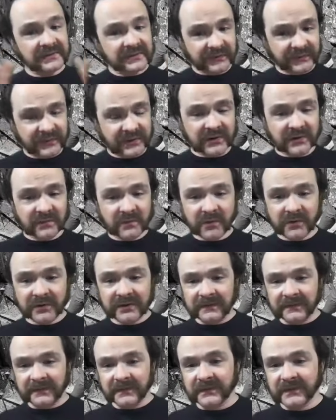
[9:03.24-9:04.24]
trigger
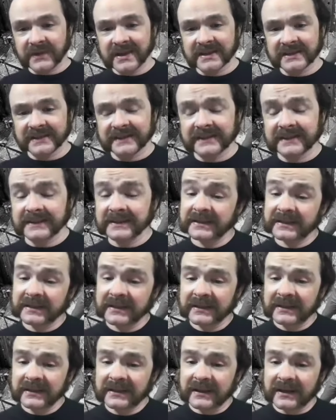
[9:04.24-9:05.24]
warning for this,
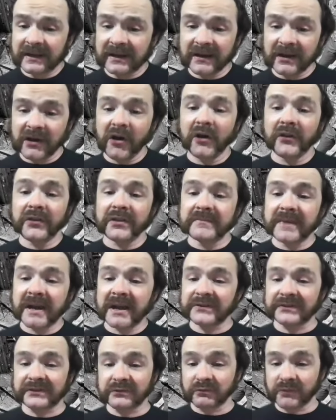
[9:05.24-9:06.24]
all the
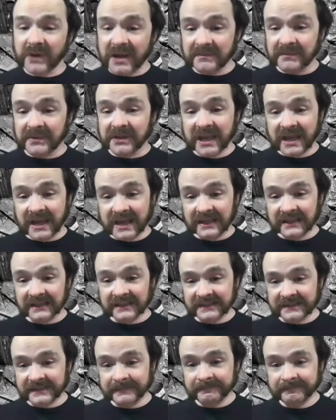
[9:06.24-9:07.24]
mouse rape
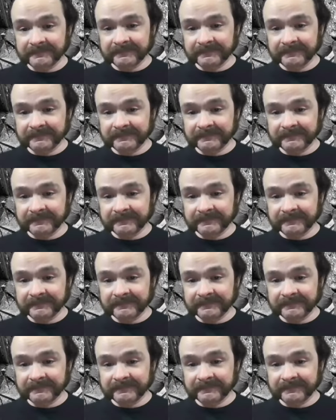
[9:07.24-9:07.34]
gangs.